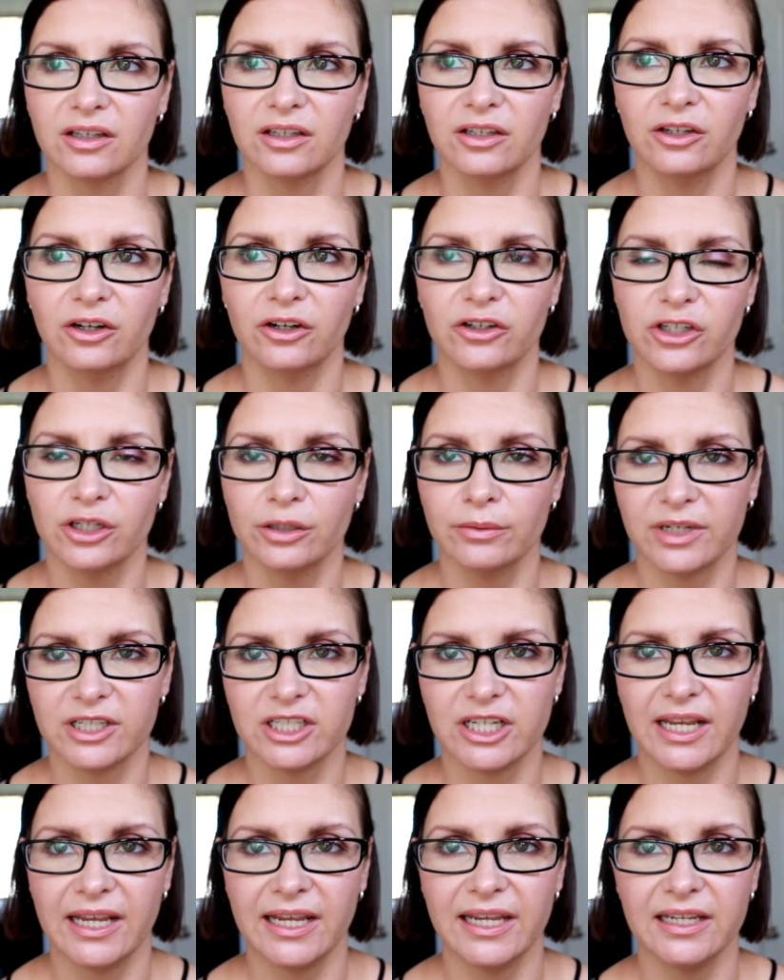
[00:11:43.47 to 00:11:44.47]
too
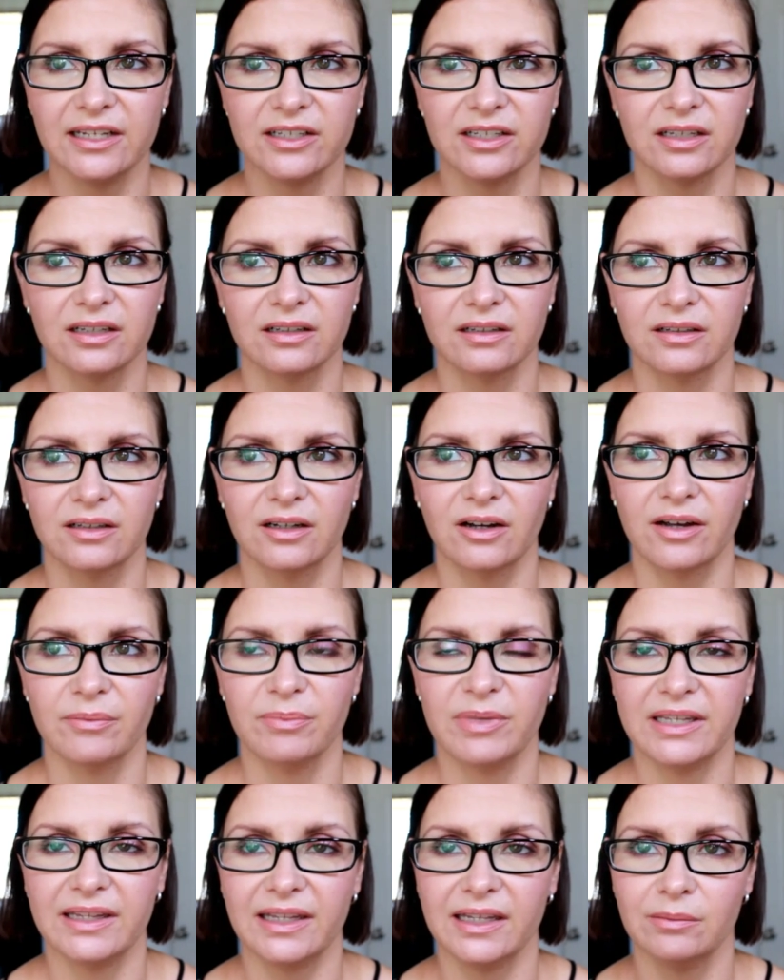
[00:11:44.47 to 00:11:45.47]
much heat. I've
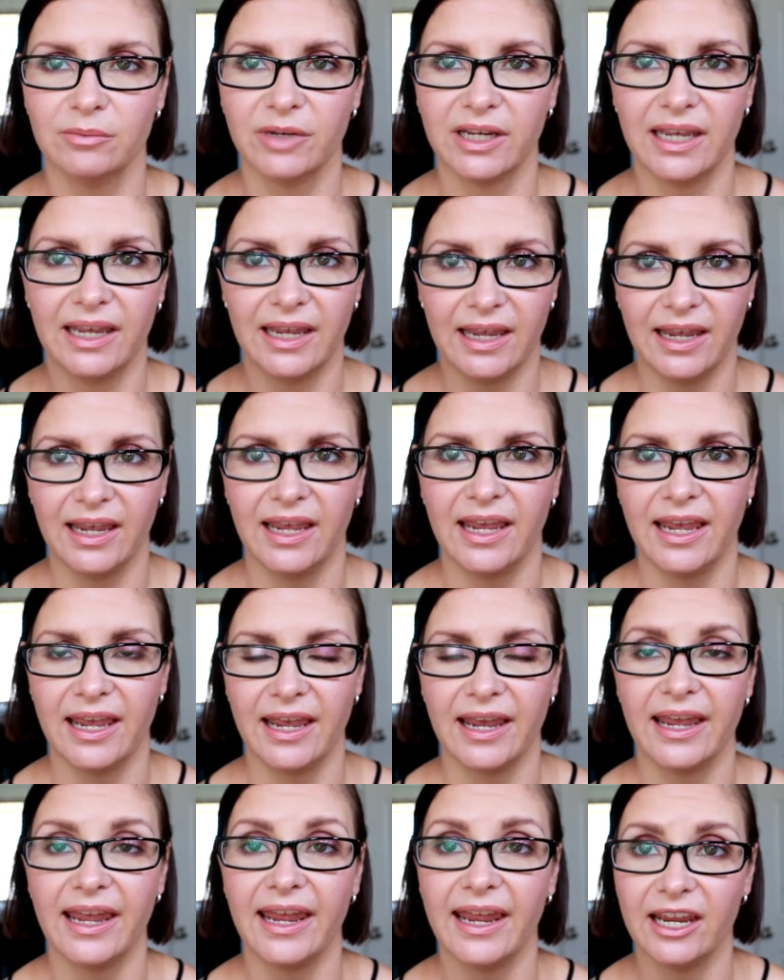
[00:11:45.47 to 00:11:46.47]
been letting my
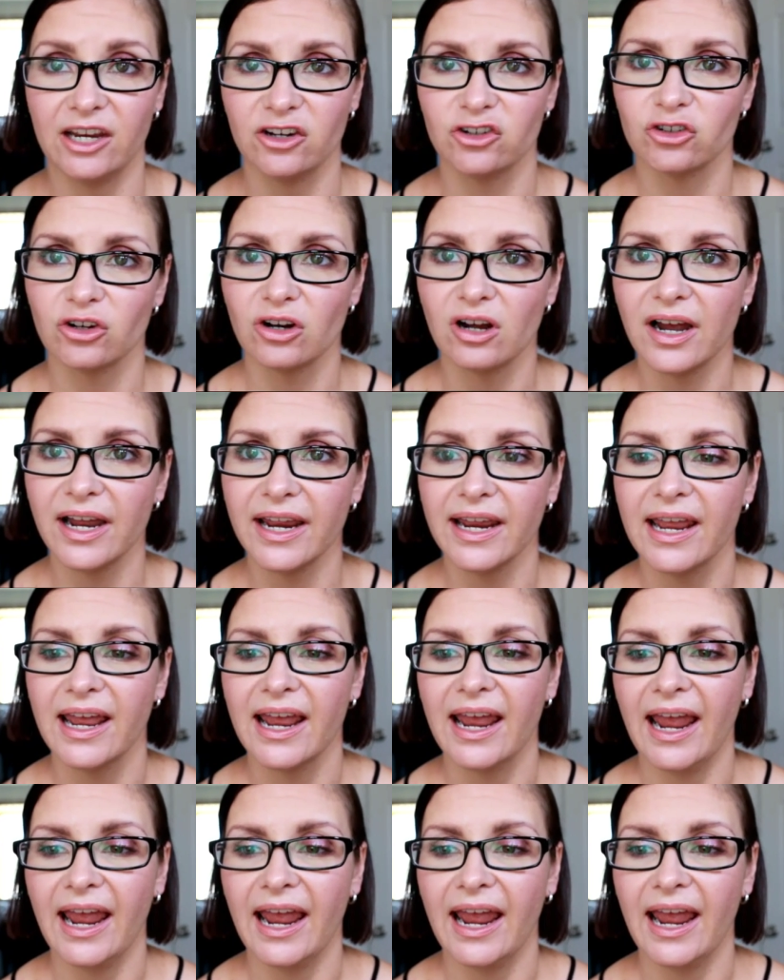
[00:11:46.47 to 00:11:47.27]
hair air dry